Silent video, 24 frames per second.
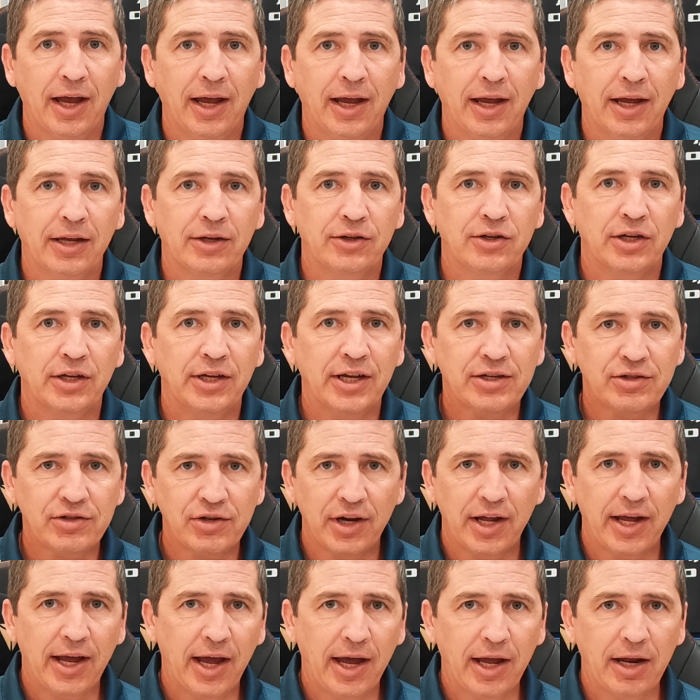And
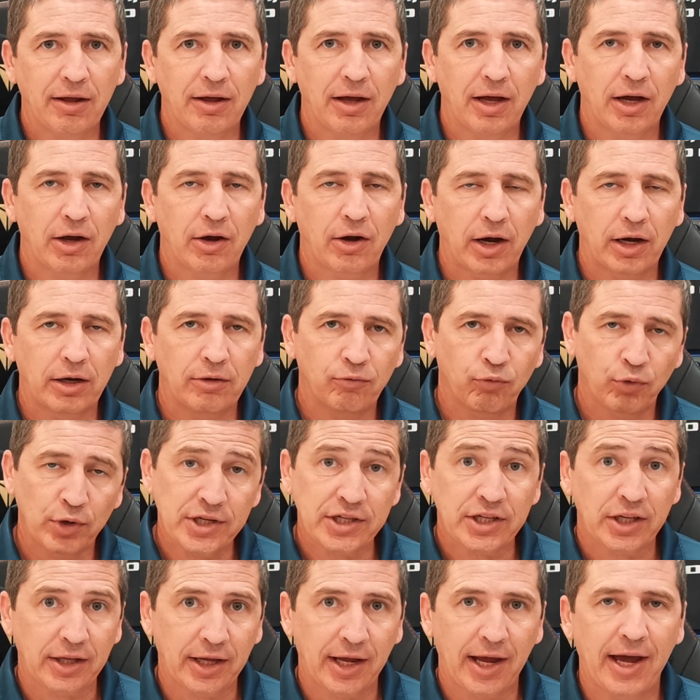yesterday
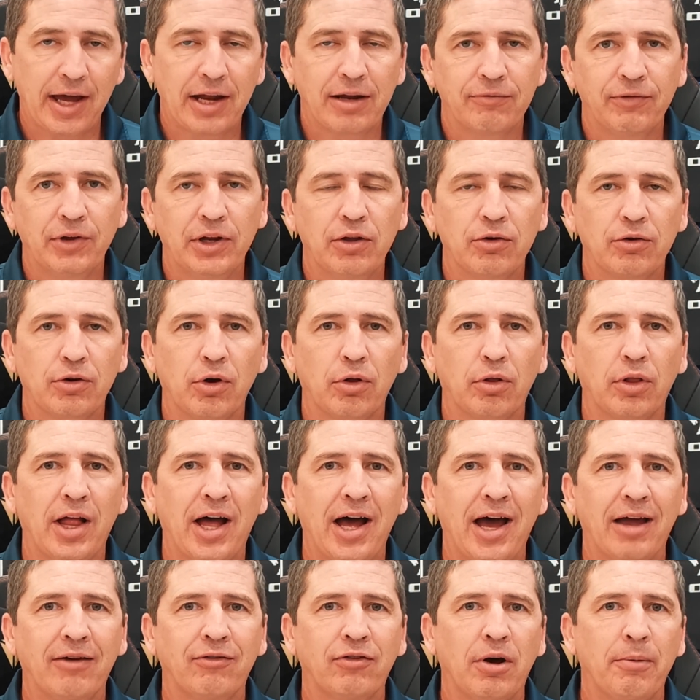recently I had a video go
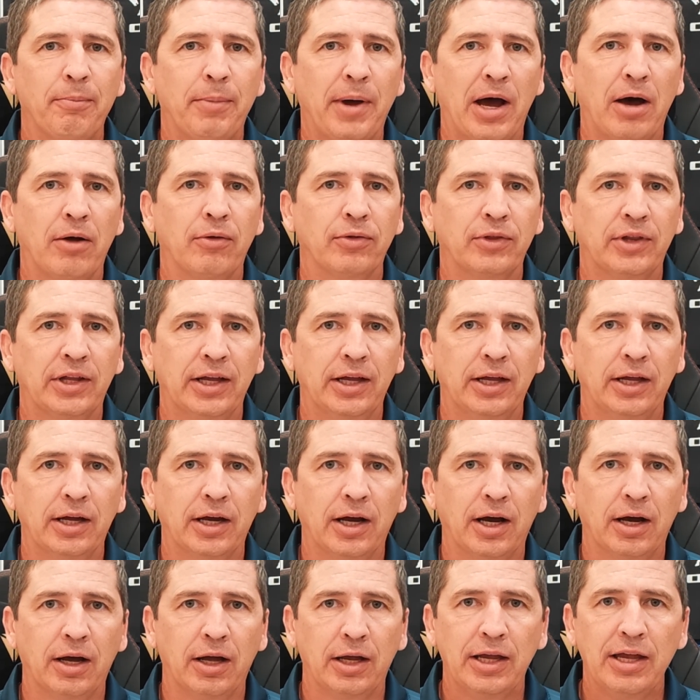live about
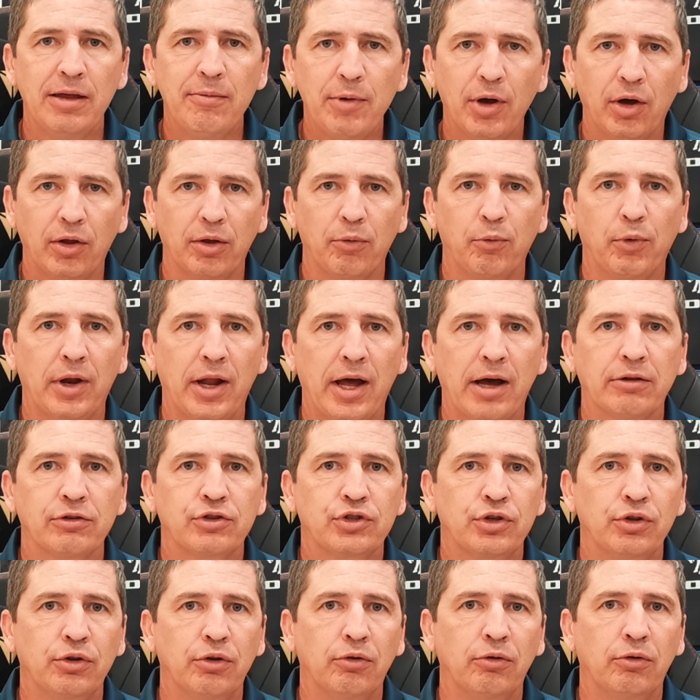the email that went out
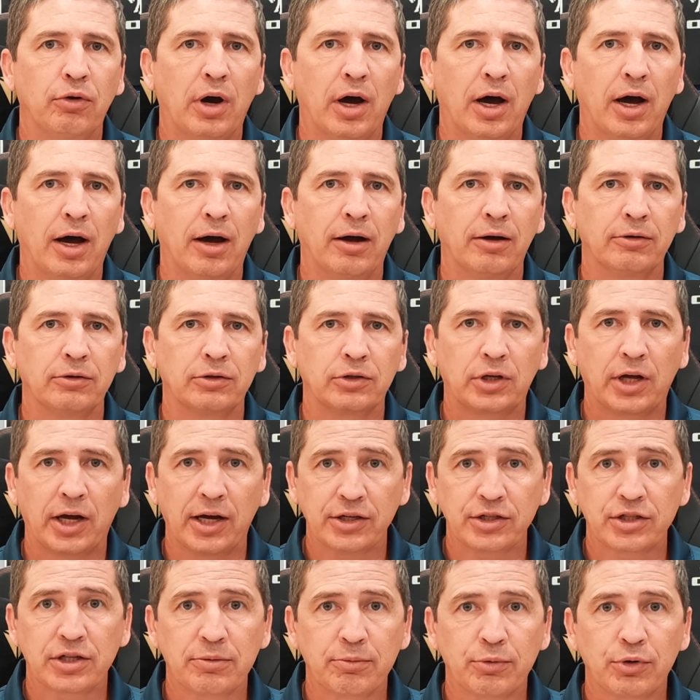to
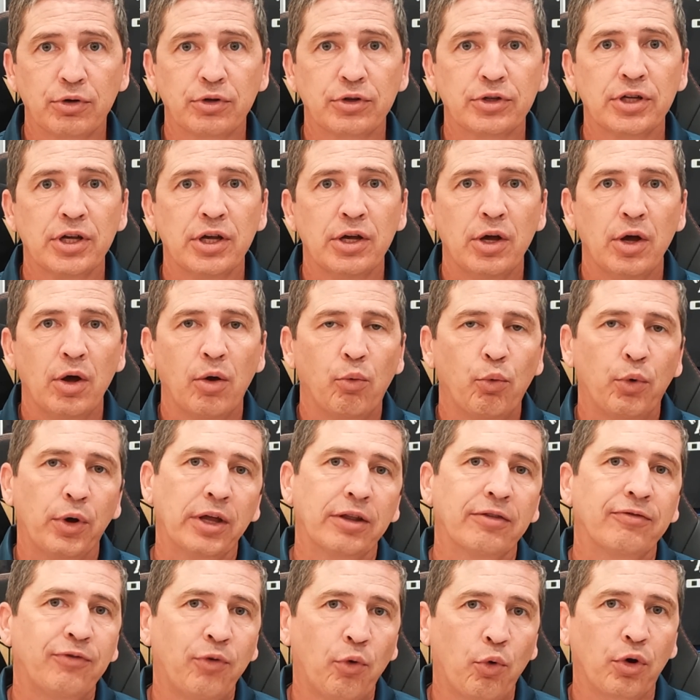customers
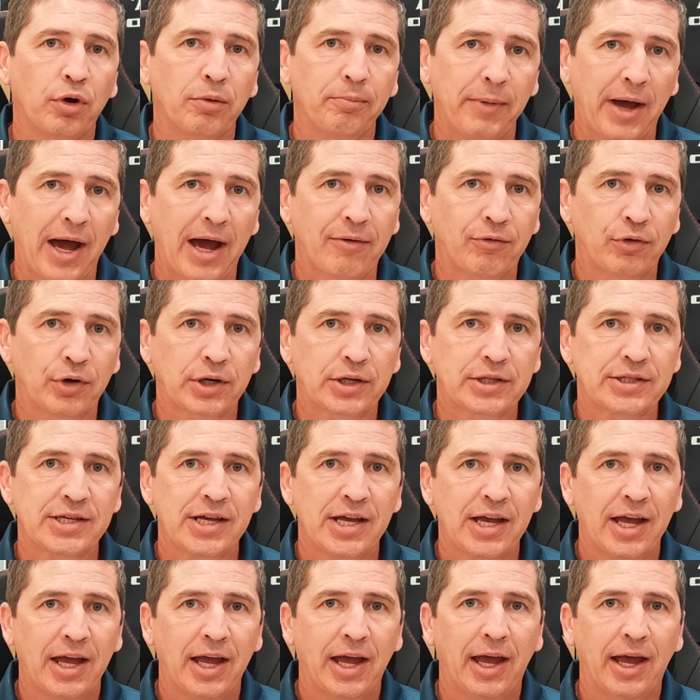with Ford Mavericks.
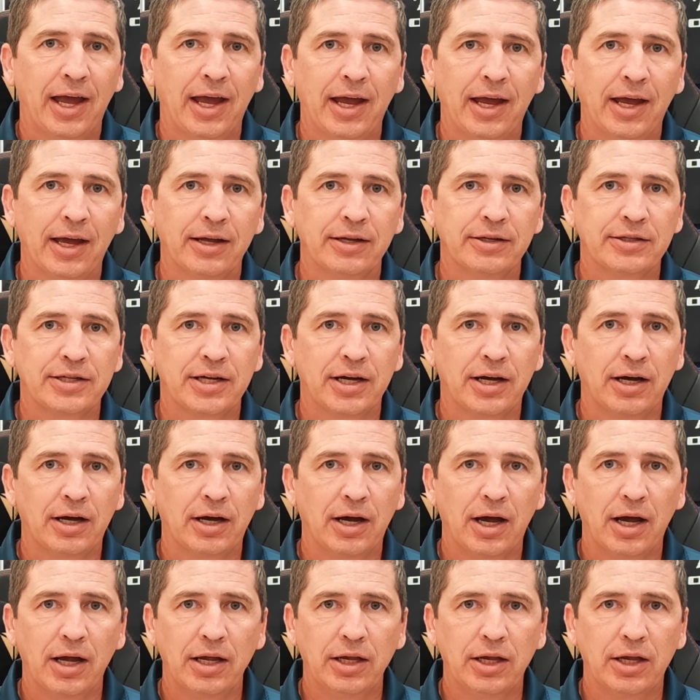And
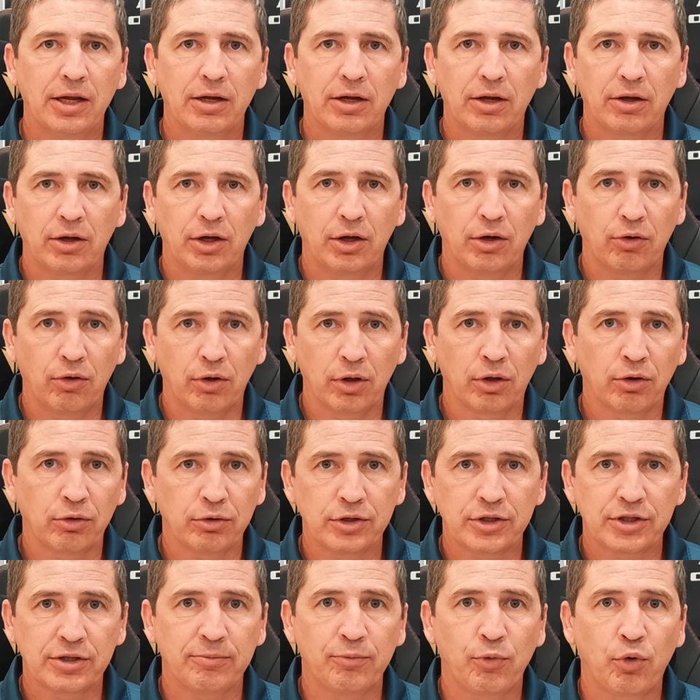I
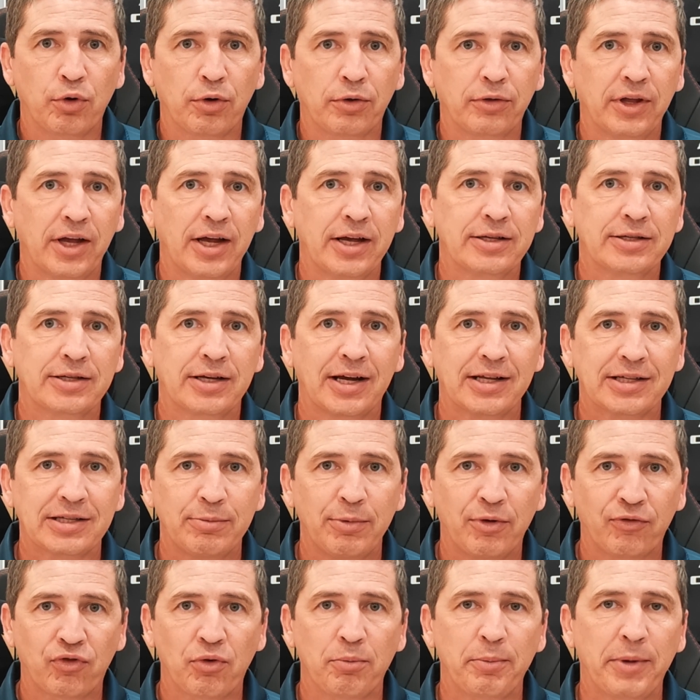learned some more things, got
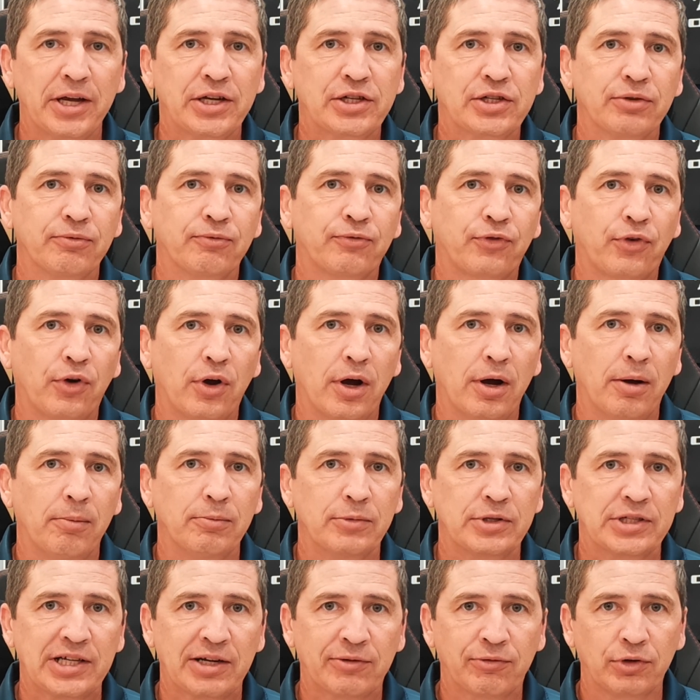some information
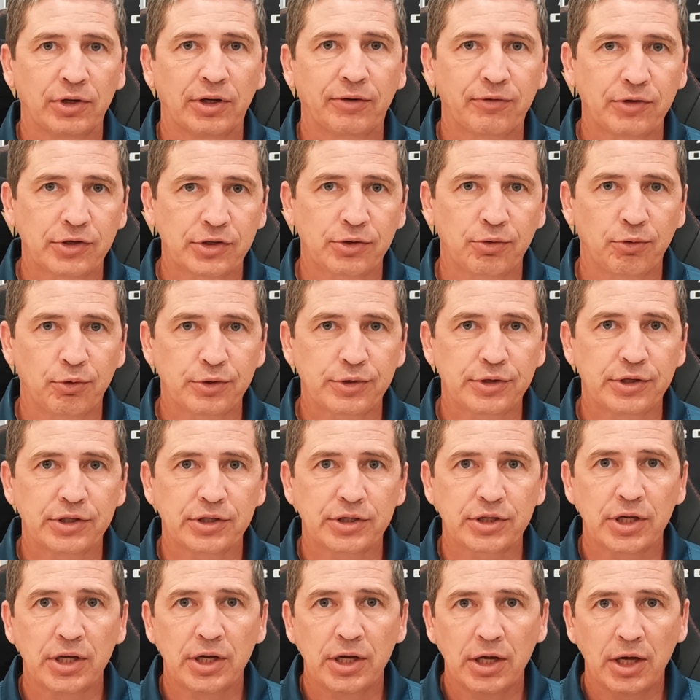from several different
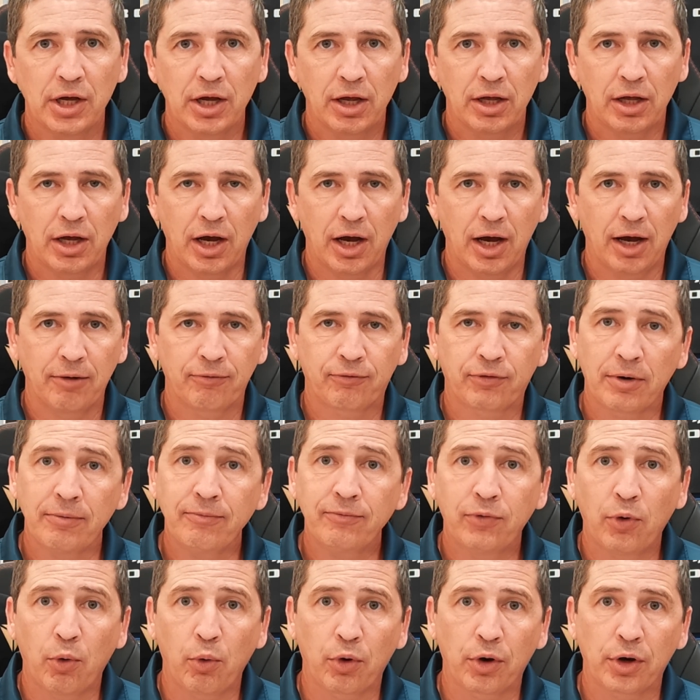sources from
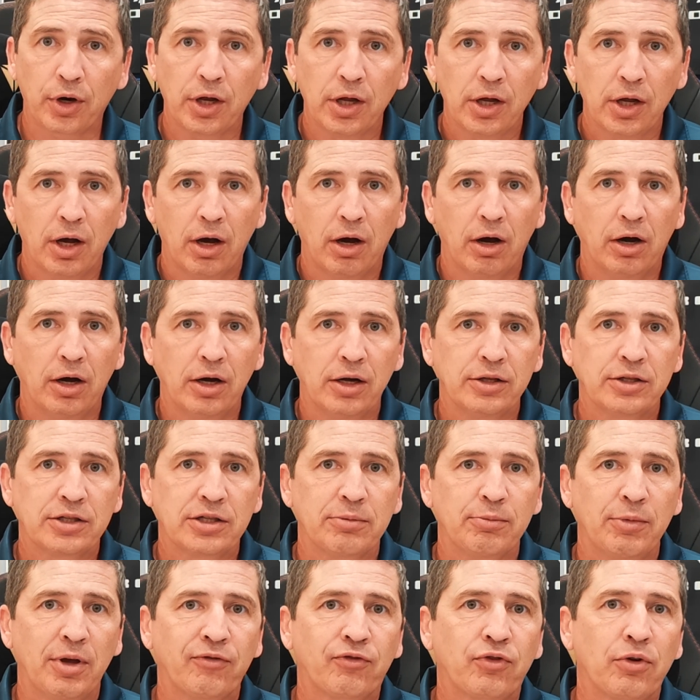Ford on
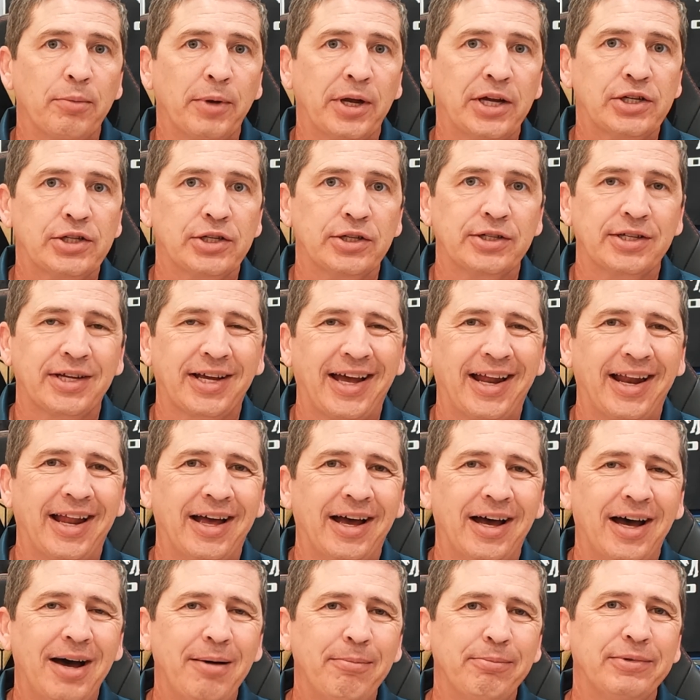some information to kind
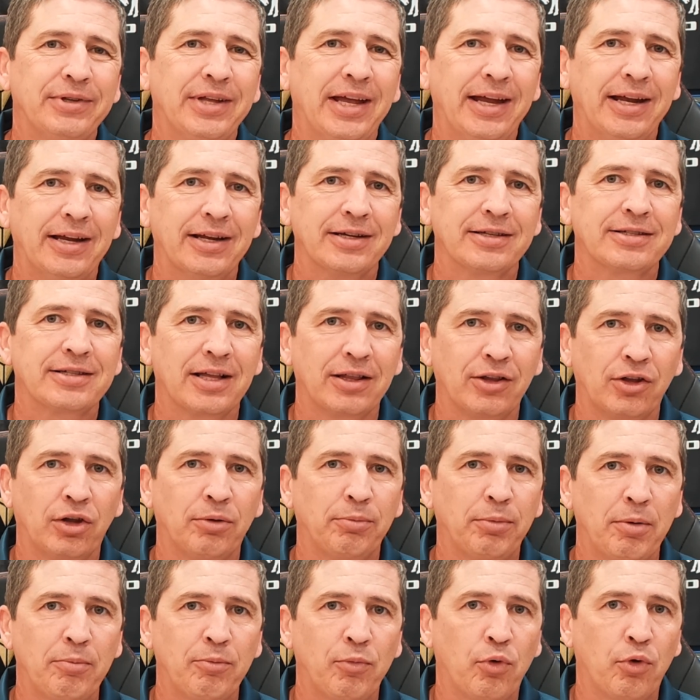of update us a little
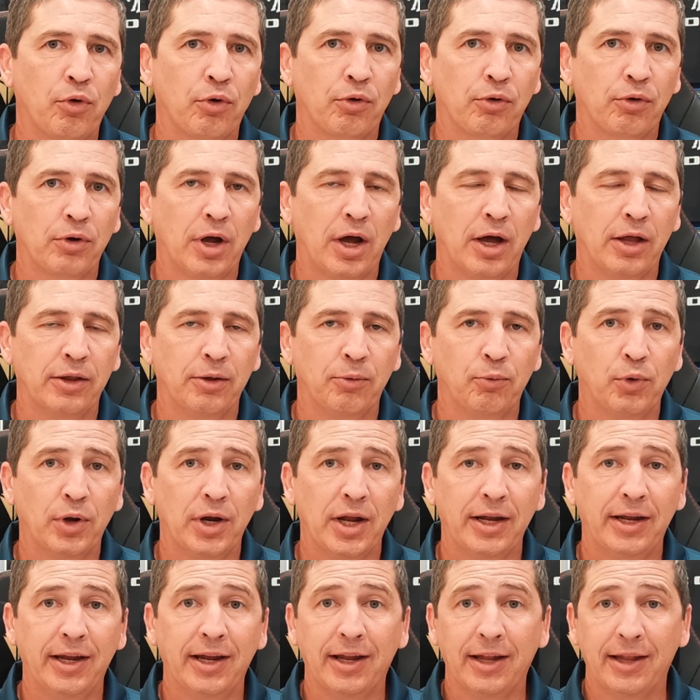bit more than what
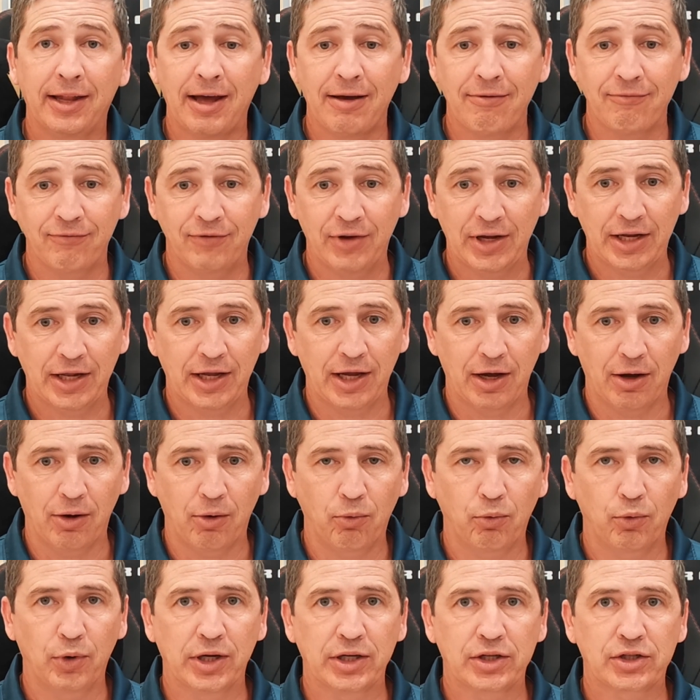I did in that video,
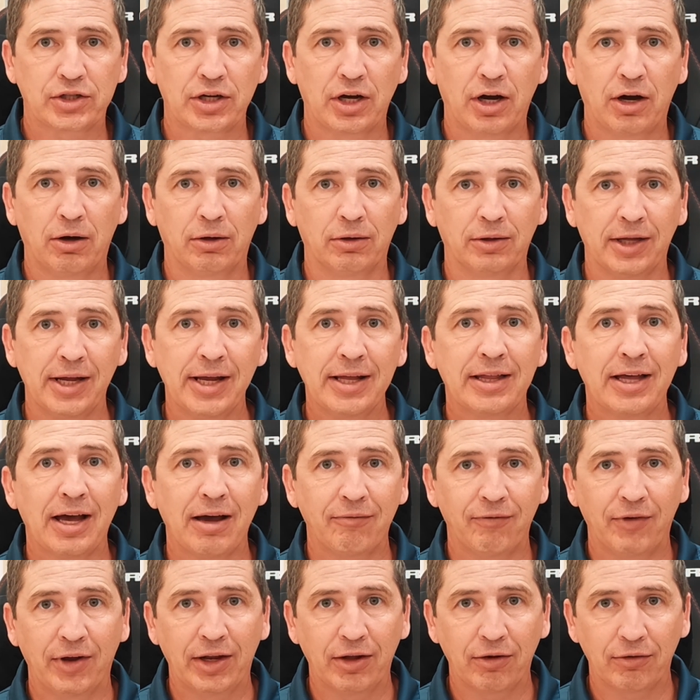which I'll link
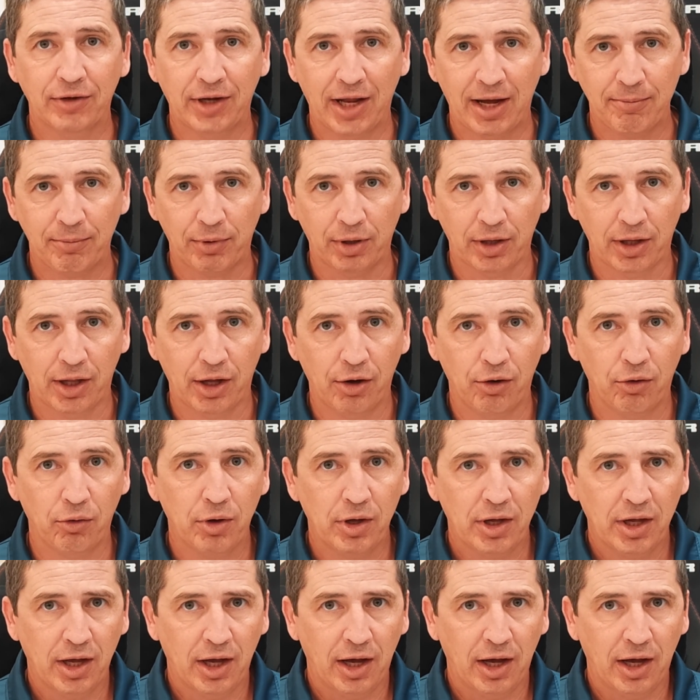that video down below.